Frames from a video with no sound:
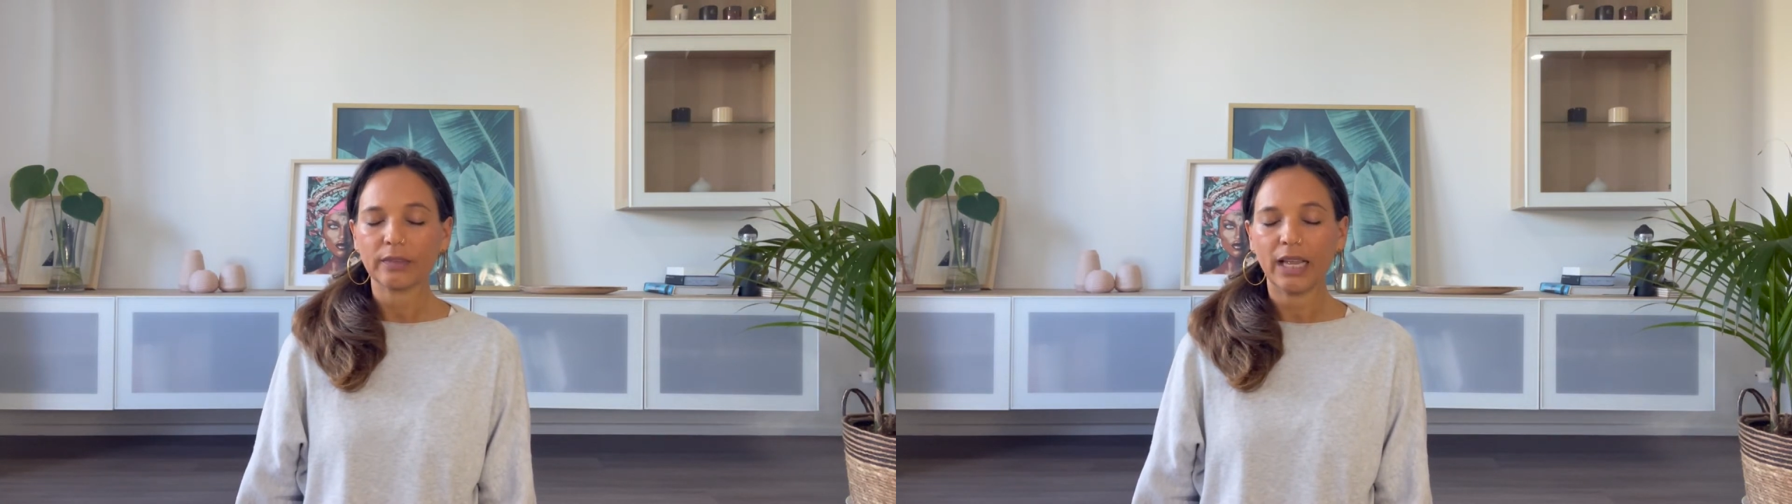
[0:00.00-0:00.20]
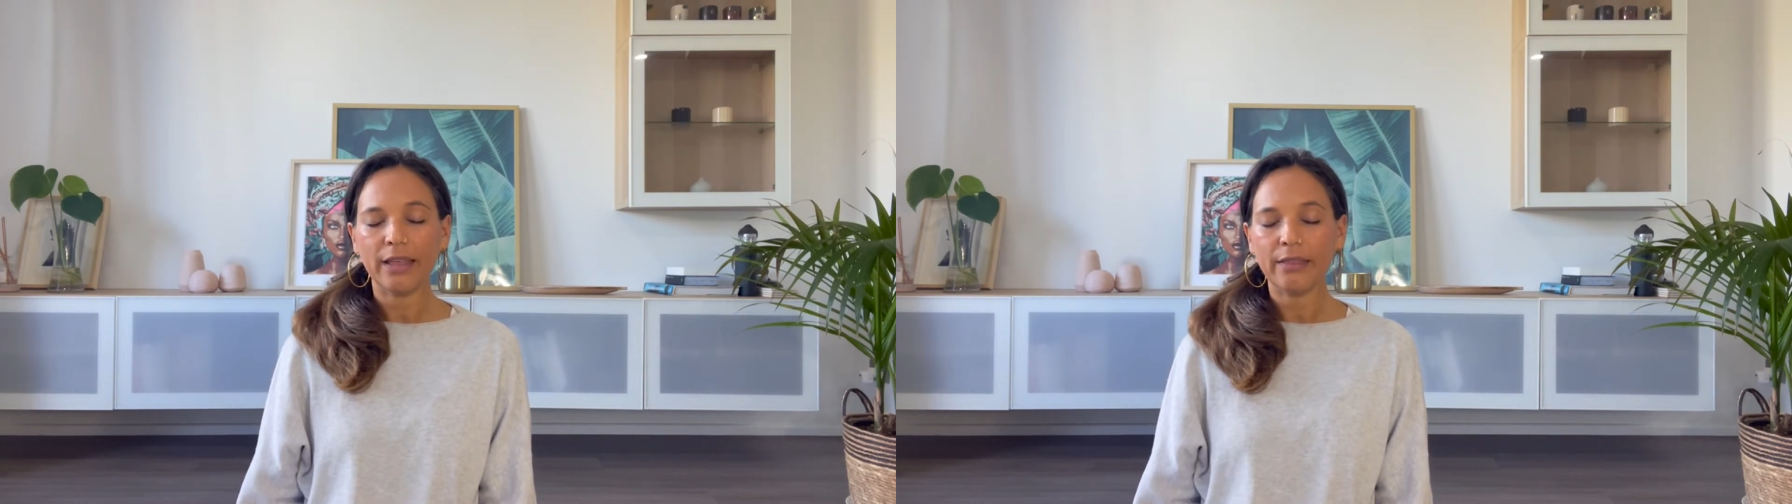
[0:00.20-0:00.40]

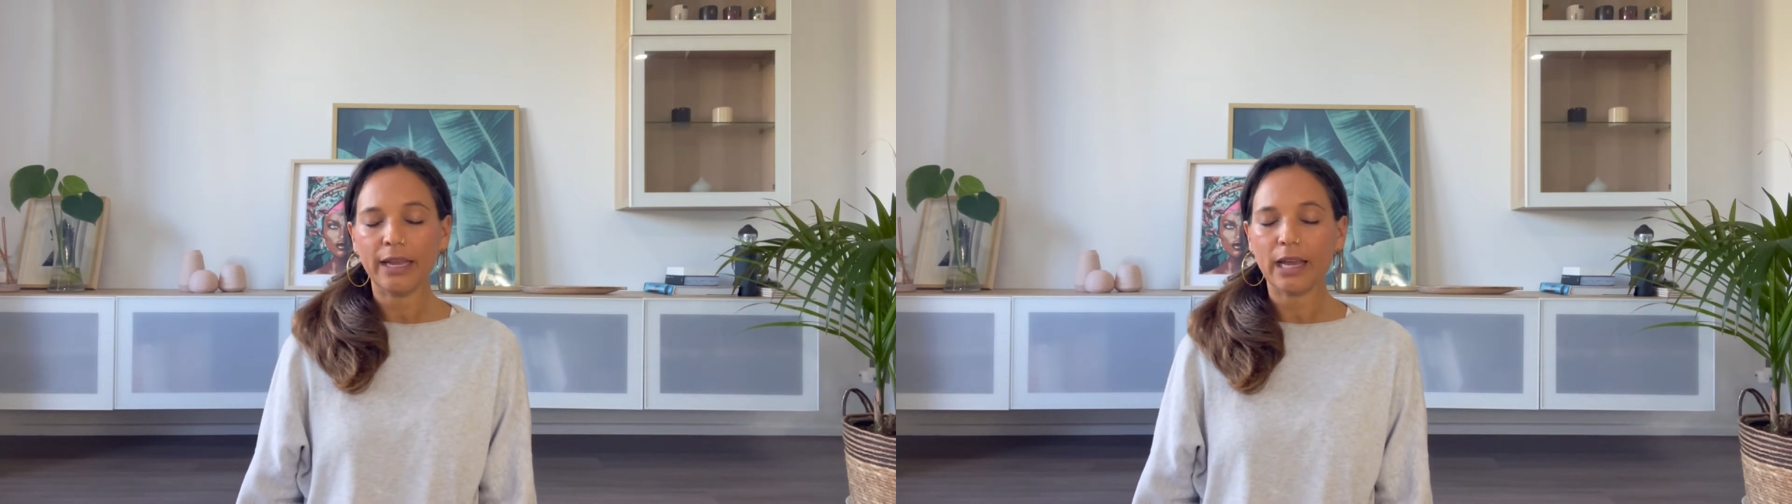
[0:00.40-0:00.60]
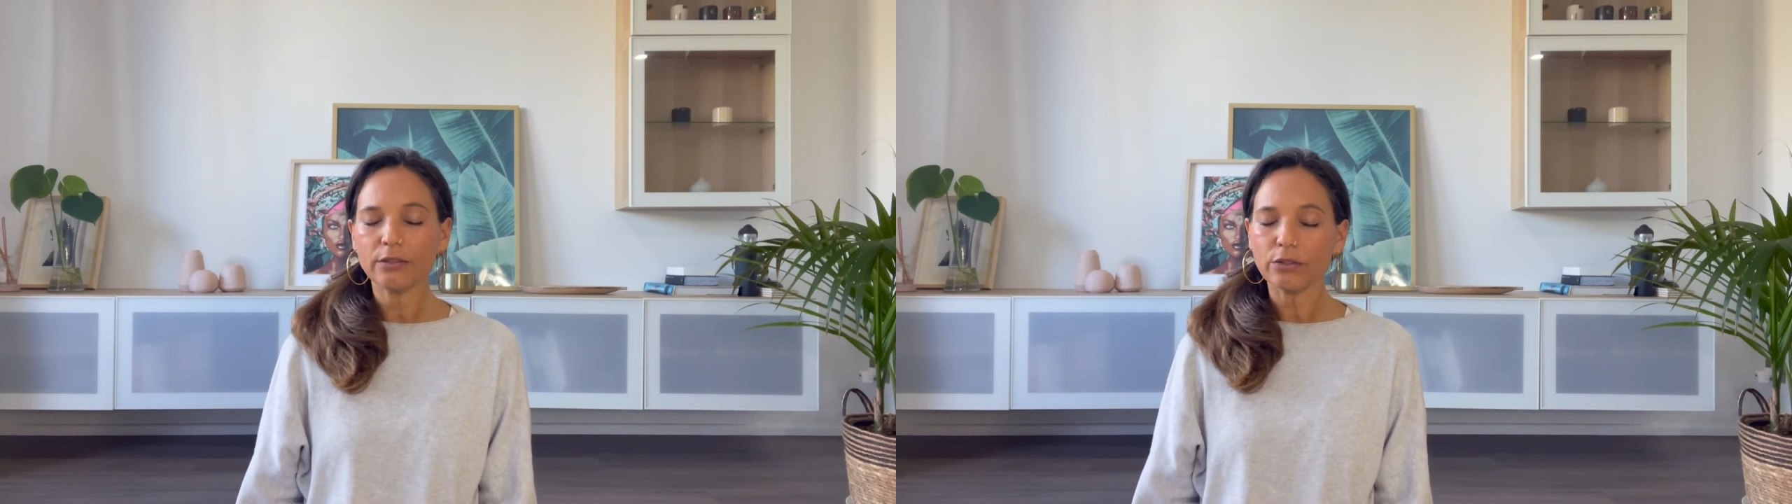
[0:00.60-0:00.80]
And
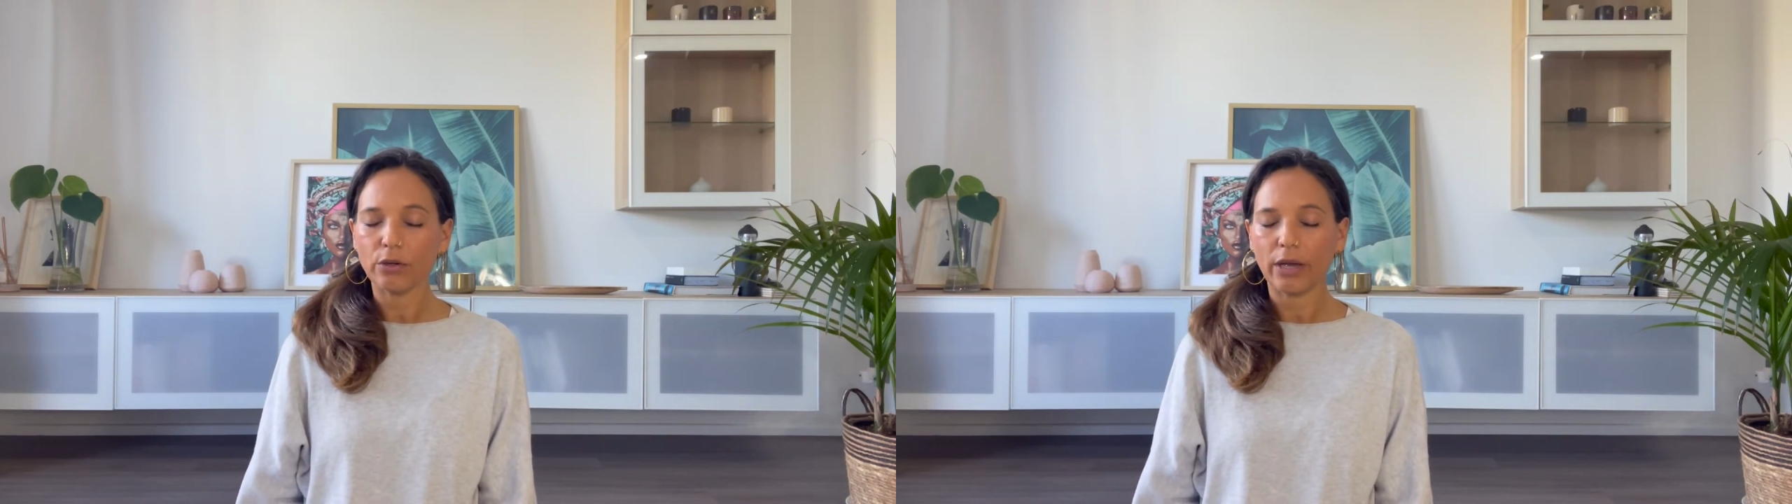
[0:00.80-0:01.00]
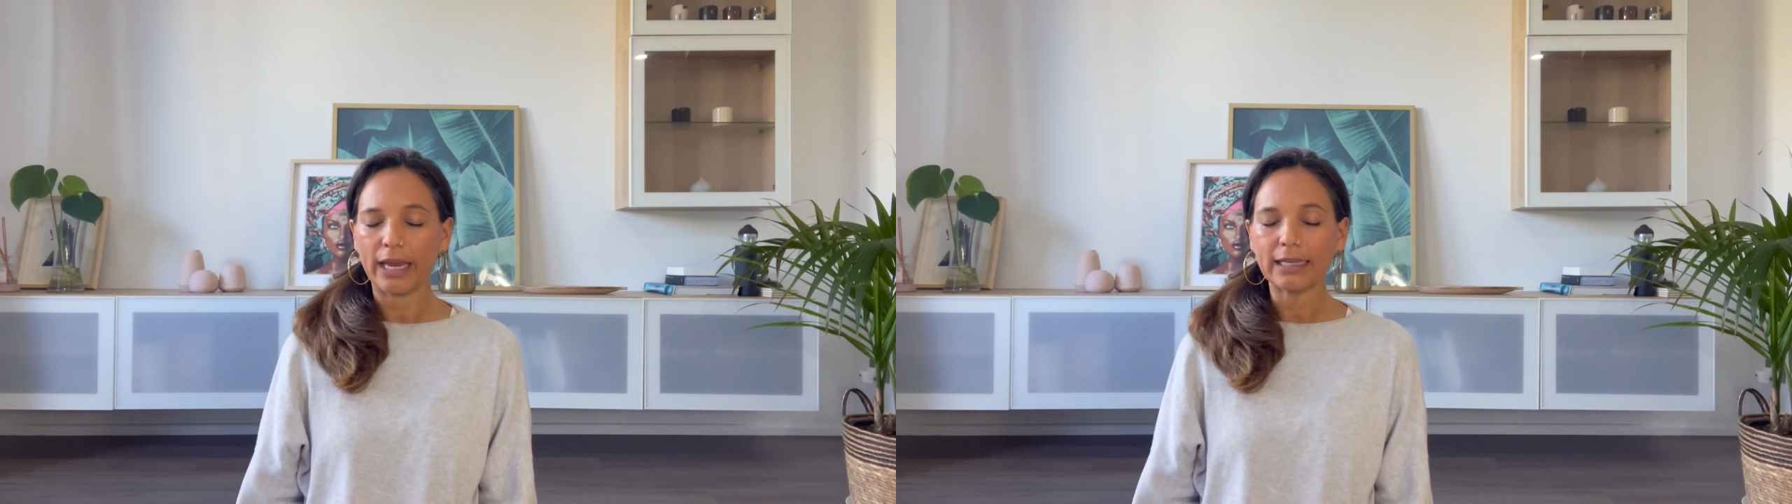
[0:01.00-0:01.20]
then as
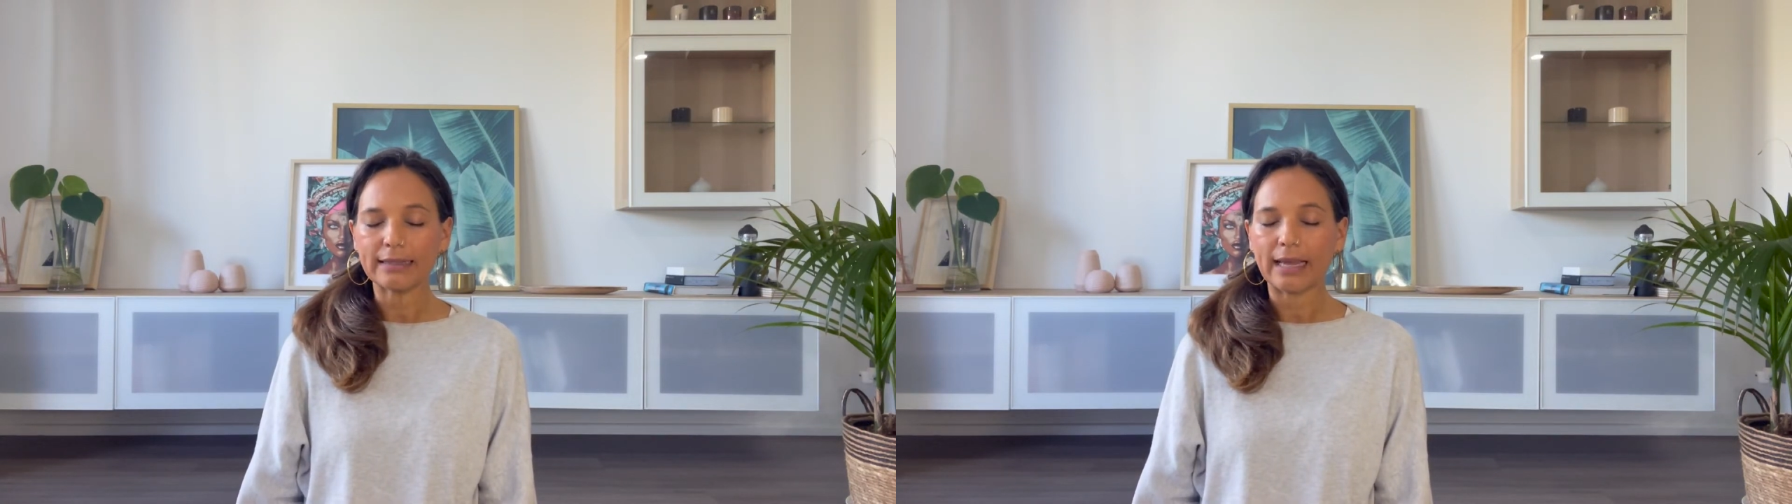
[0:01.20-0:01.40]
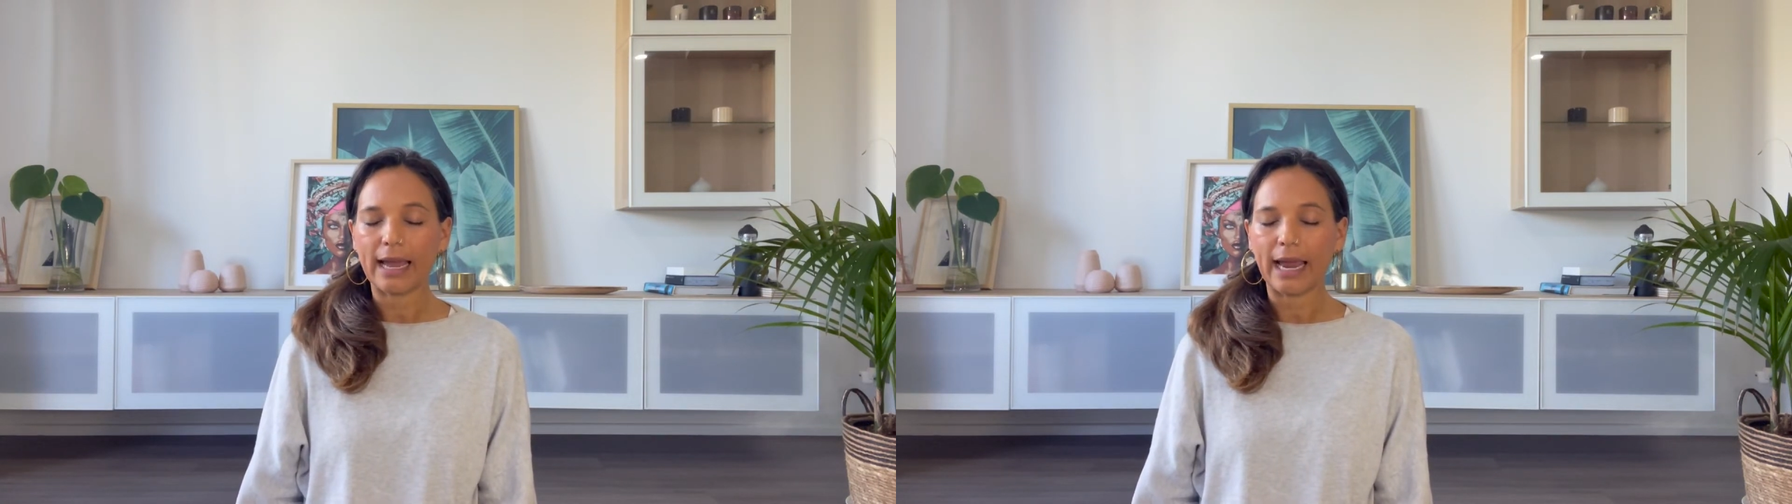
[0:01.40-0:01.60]
you
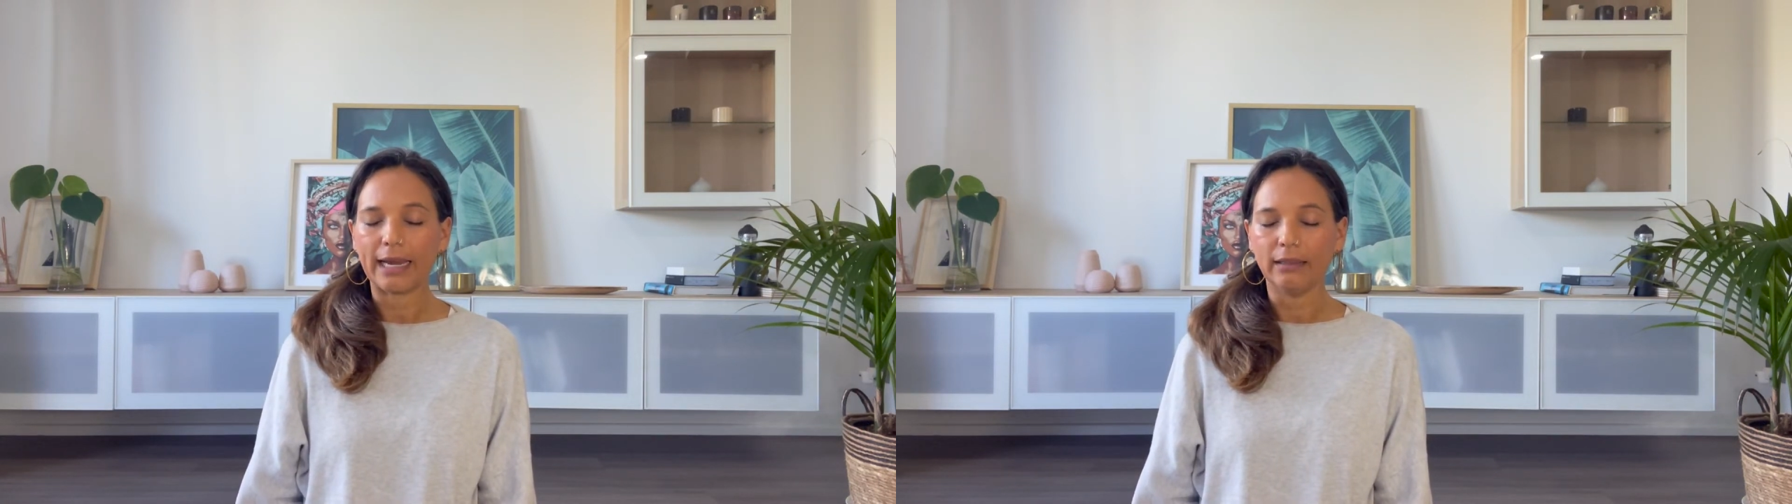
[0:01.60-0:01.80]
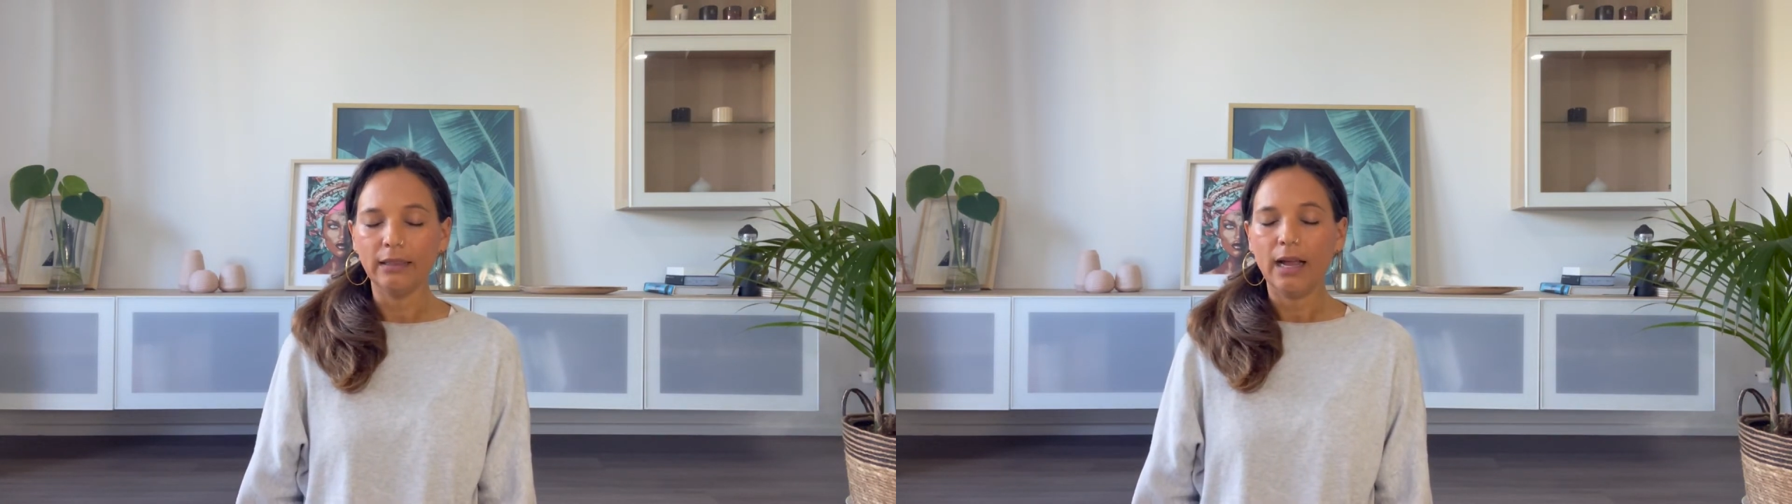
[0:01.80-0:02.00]

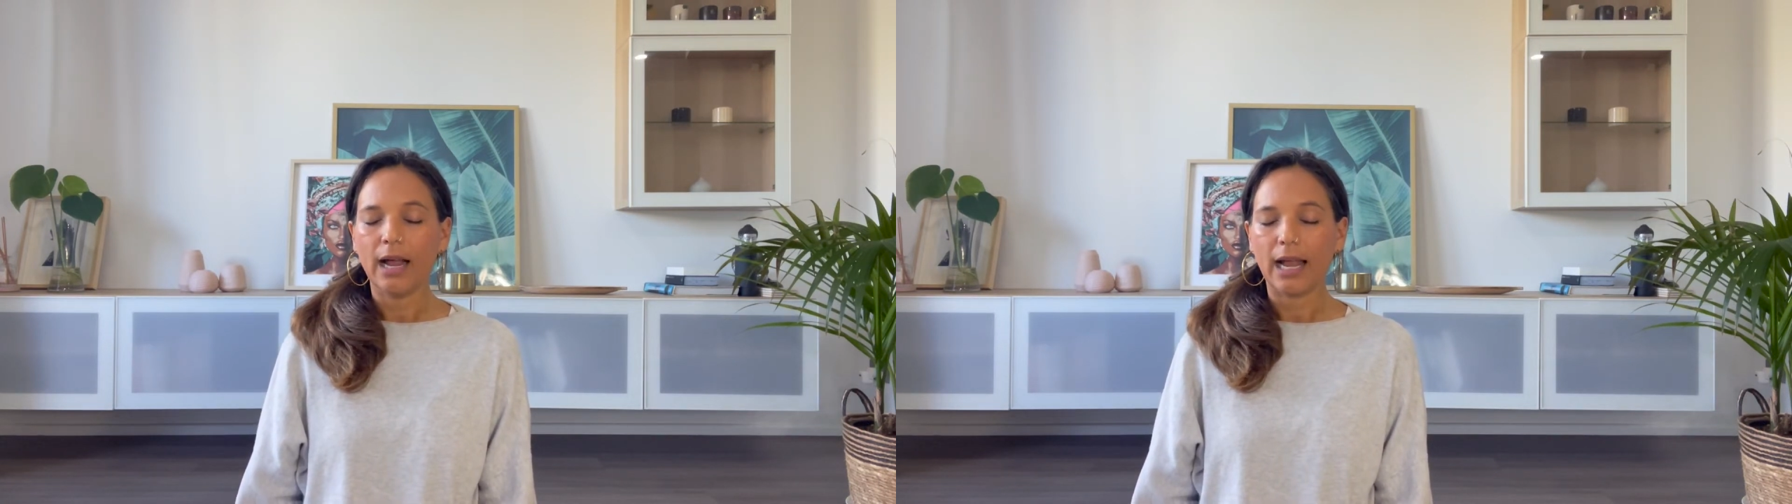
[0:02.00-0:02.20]
exhale,